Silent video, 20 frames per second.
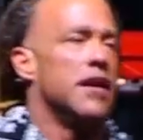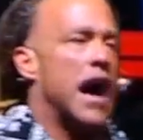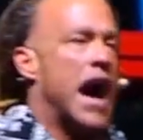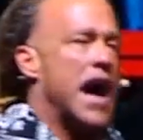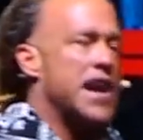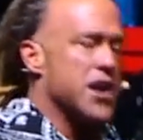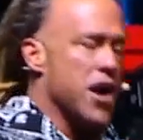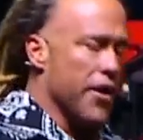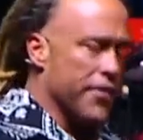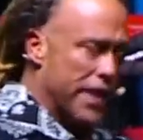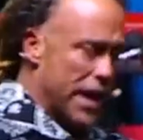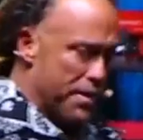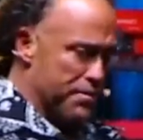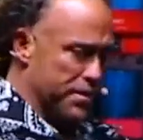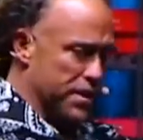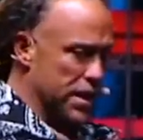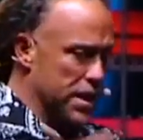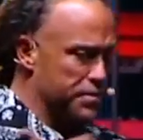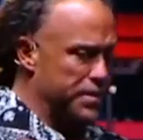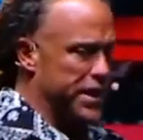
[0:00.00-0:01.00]
I know that I'm
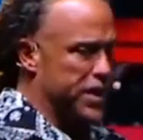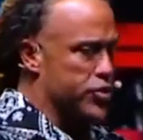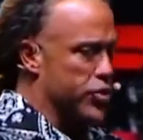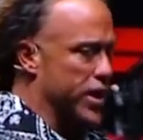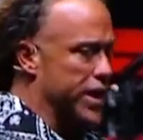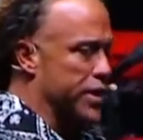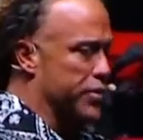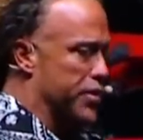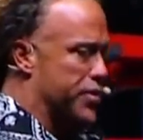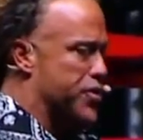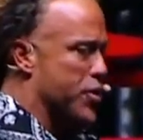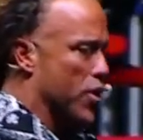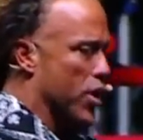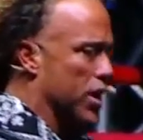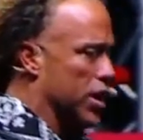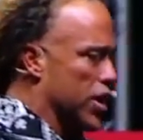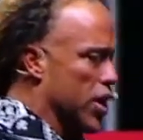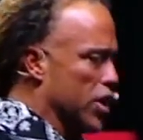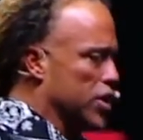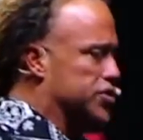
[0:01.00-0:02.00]
going to be greeted with you're a
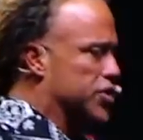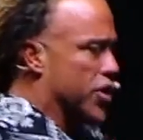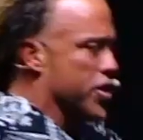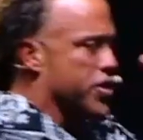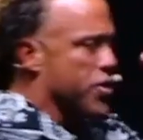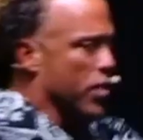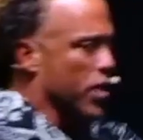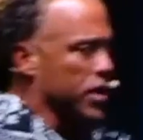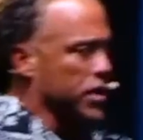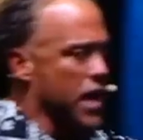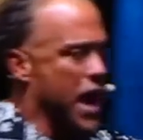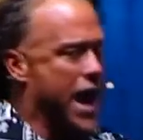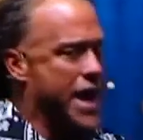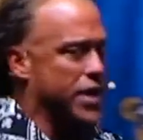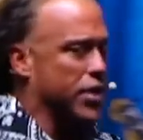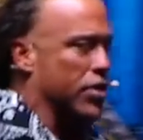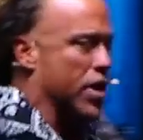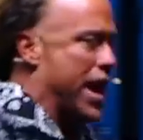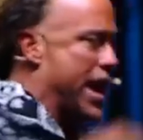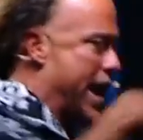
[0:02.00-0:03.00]
loser, you're a
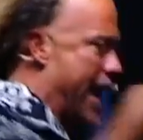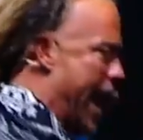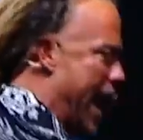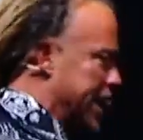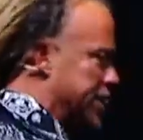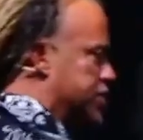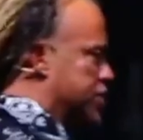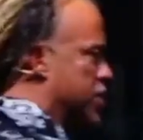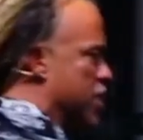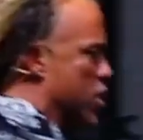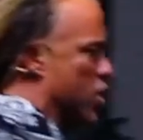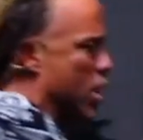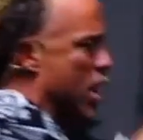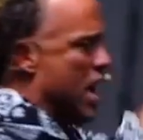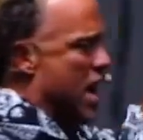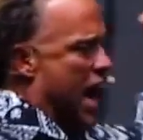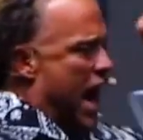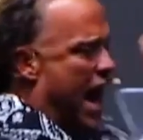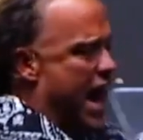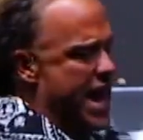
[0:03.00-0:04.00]
liar, I hate you,
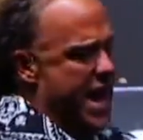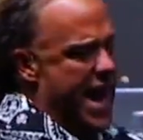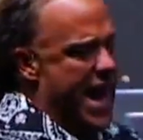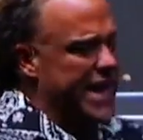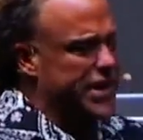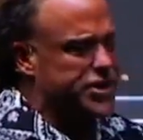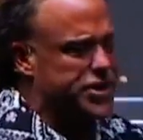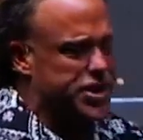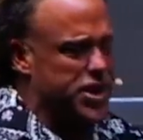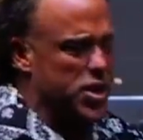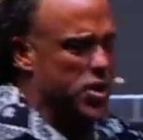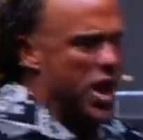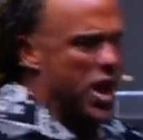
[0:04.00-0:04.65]
I hate you,